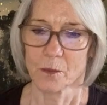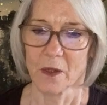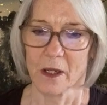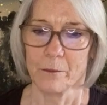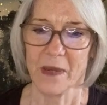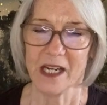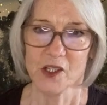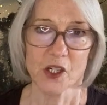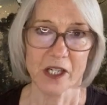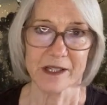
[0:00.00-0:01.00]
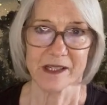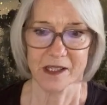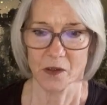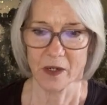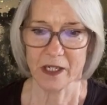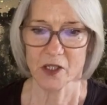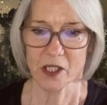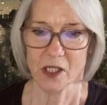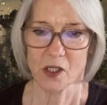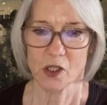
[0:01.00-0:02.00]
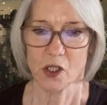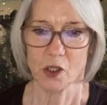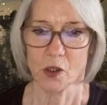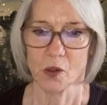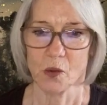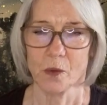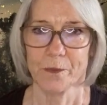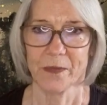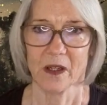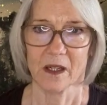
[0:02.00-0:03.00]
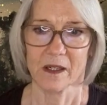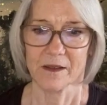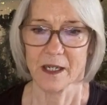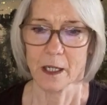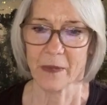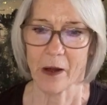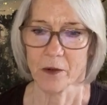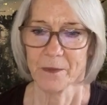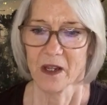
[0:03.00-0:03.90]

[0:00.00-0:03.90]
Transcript: a major consideration to think about.